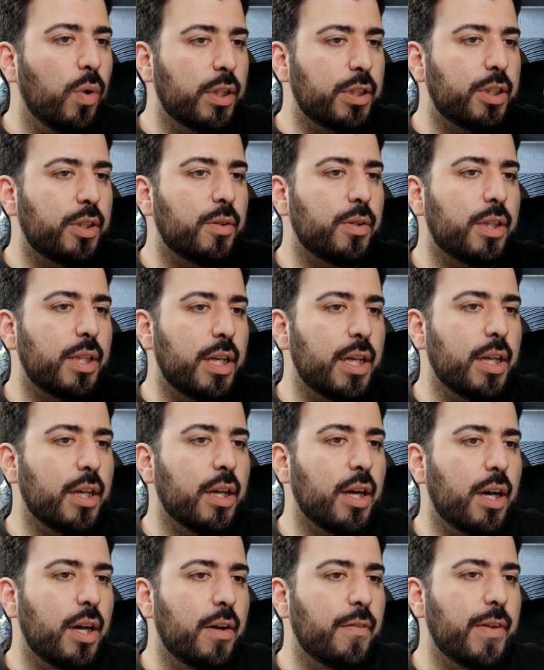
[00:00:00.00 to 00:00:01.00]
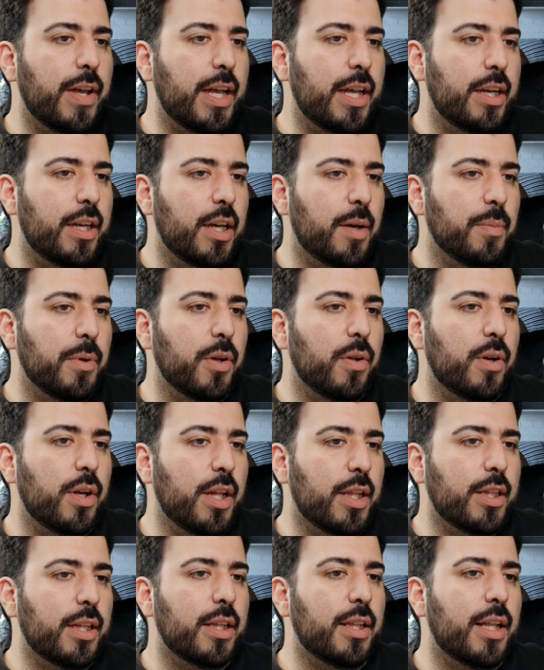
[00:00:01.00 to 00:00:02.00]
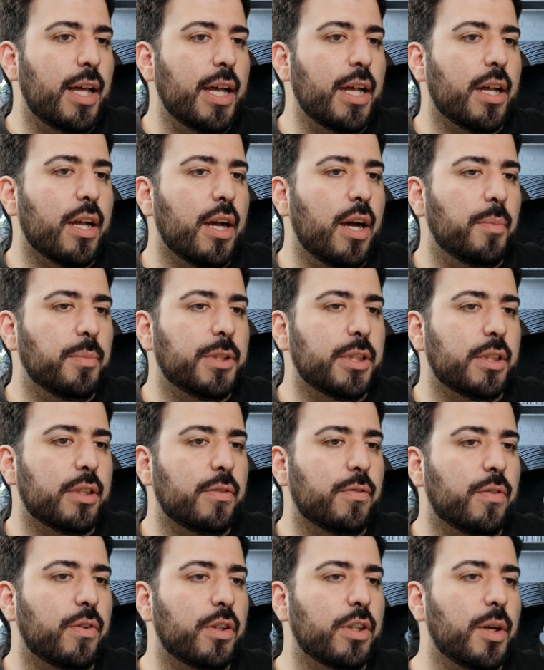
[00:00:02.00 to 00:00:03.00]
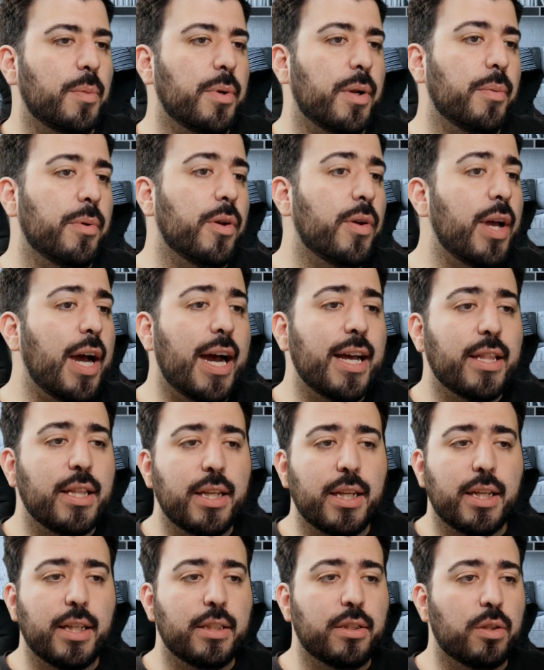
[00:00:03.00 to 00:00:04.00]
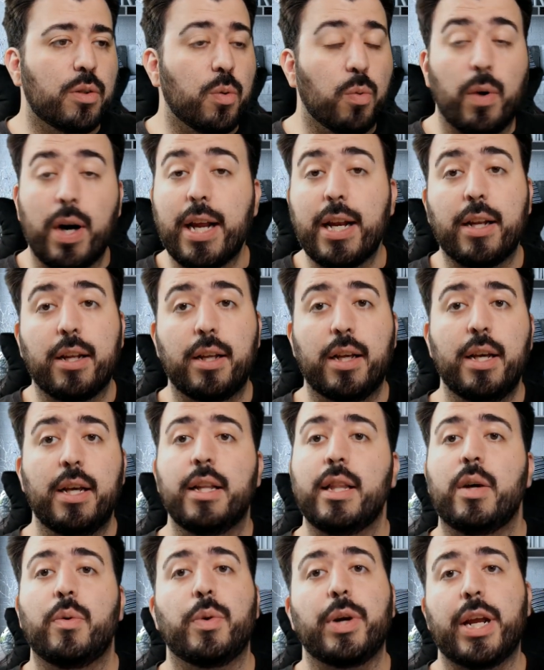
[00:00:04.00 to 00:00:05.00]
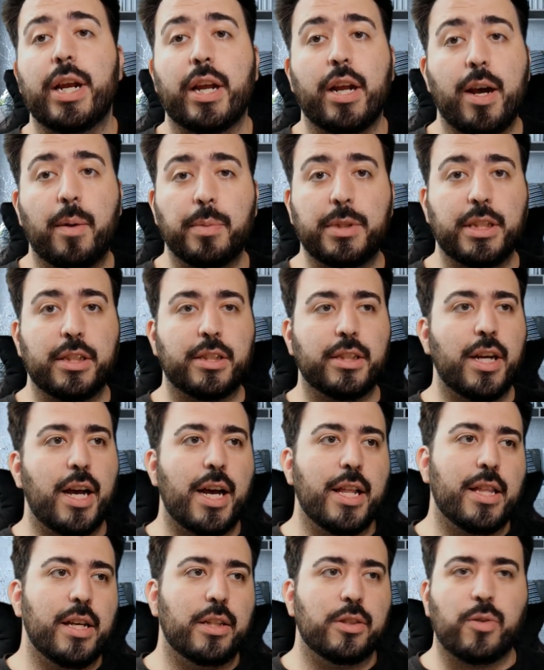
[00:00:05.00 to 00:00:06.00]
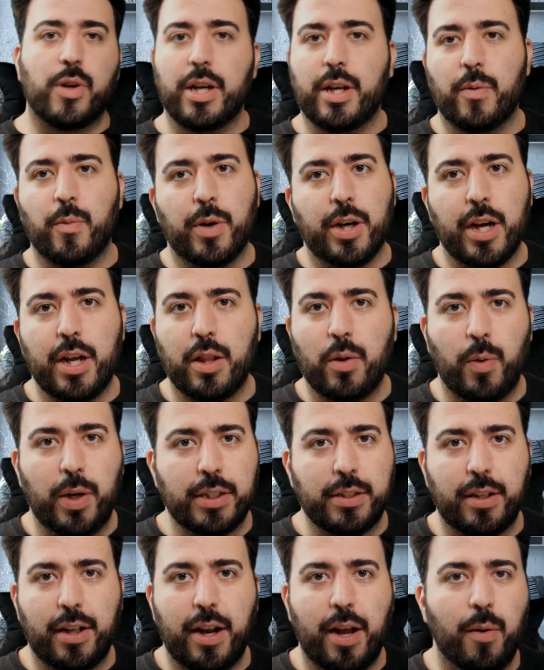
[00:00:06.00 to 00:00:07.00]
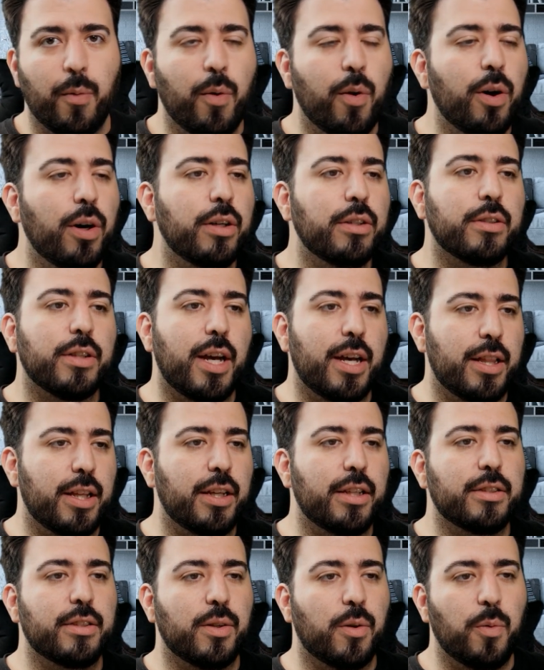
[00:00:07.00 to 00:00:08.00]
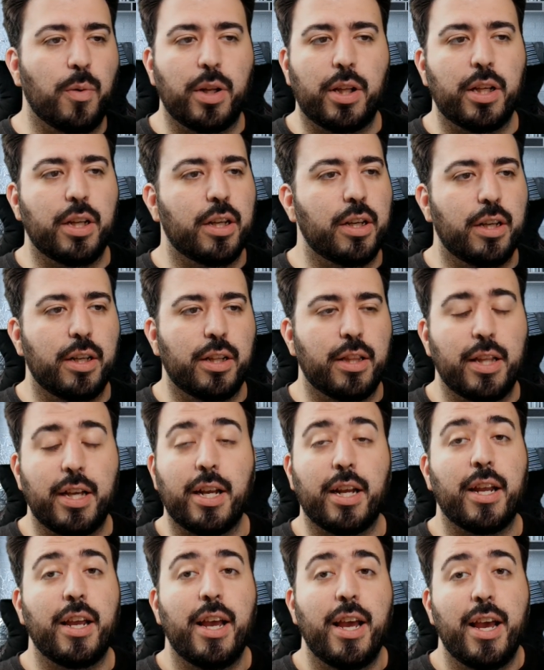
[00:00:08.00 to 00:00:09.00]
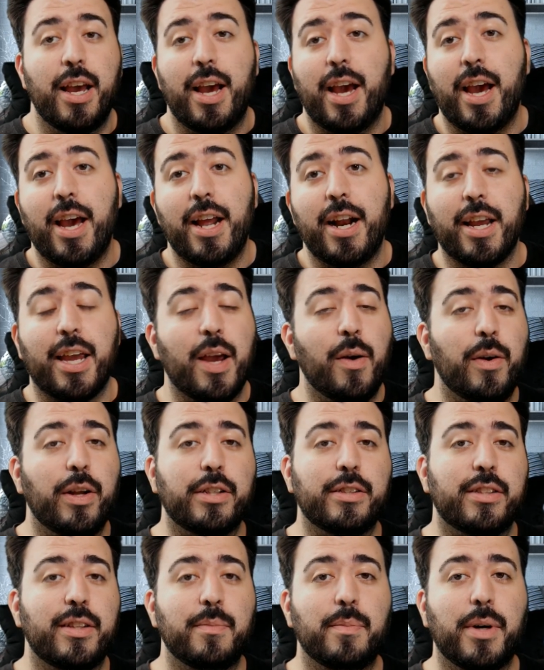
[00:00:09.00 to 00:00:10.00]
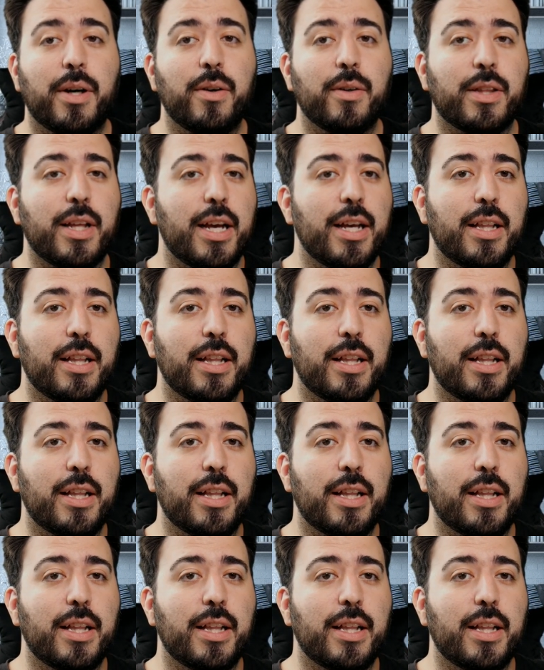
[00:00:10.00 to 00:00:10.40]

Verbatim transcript: What do you think of AEW? Nothing like competition for WWE. I think it's great that we're getting competition. I think it's great we're getting the Wednesday Night Wars. I think it's a really good thing, and I can't wait to see both.